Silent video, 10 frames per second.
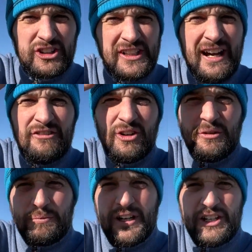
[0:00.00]
So now I've
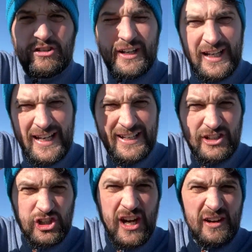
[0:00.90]
got a pretty tricky
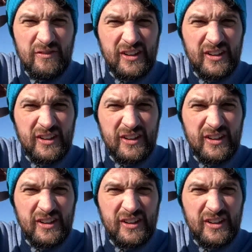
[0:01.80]
chip.